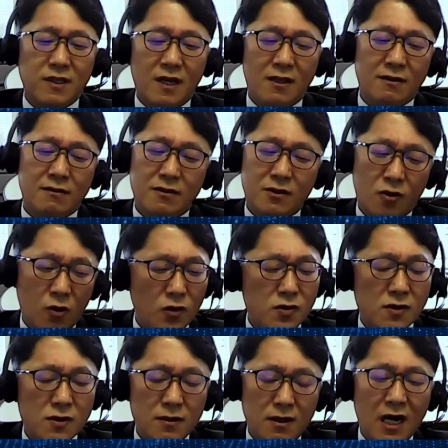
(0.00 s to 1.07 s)
And
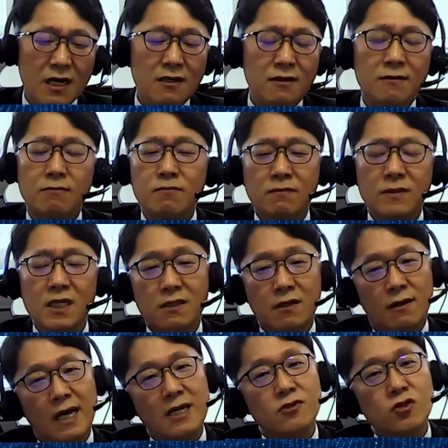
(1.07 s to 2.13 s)
cost, I'll
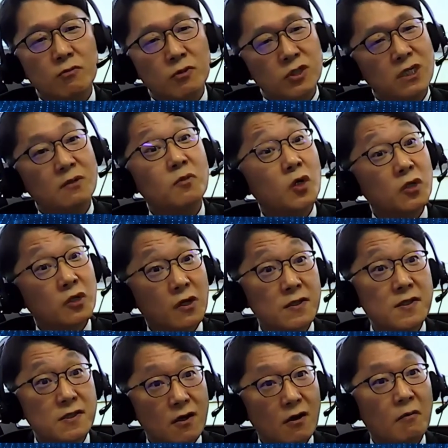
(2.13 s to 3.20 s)
meet lots of ship
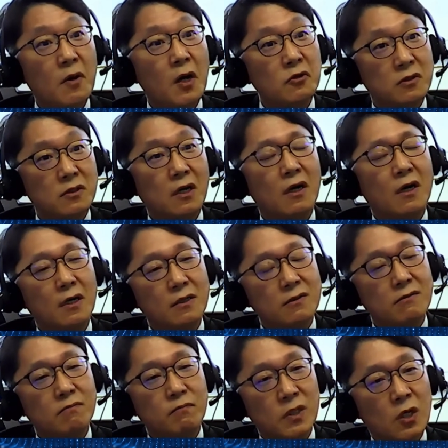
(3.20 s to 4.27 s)
owners about
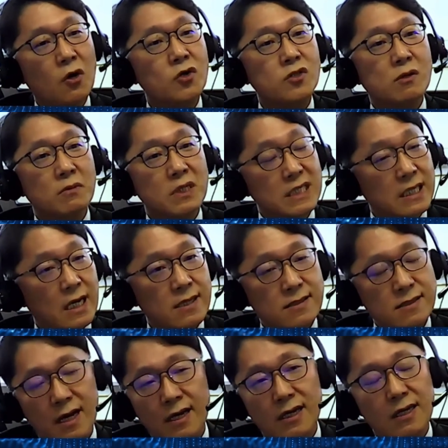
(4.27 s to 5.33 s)
because of
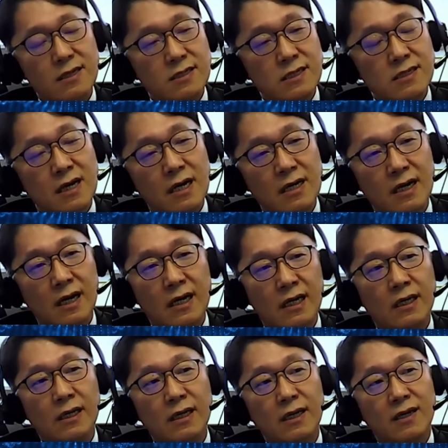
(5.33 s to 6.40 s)
EXI and
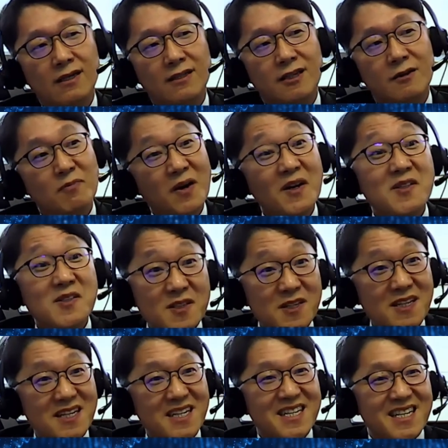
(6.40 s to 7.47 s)
CII. The
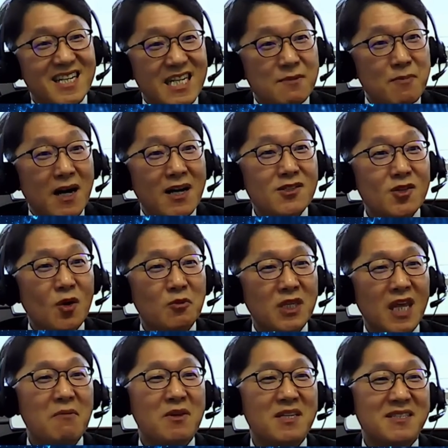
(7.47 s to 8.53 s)
first response of
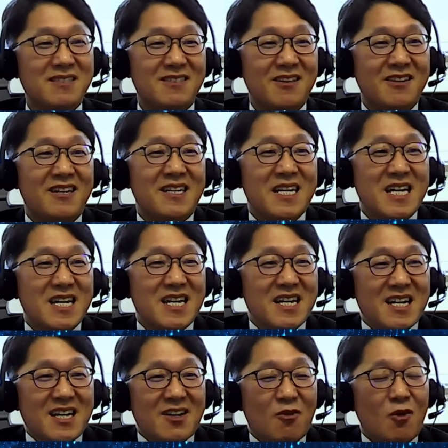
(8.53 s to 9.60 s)
them is the
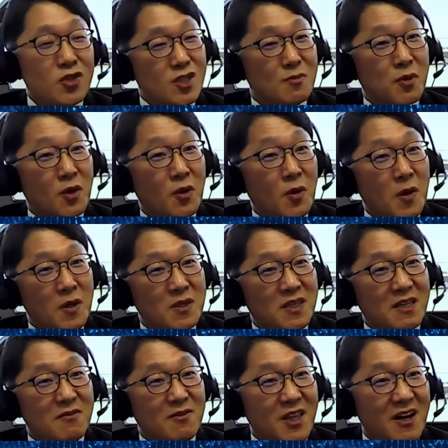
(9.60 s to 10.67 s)
cost for
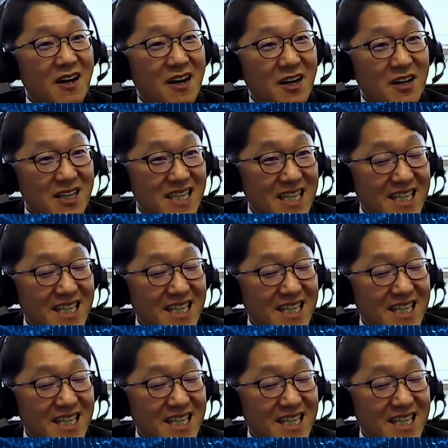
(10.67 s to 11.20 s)
the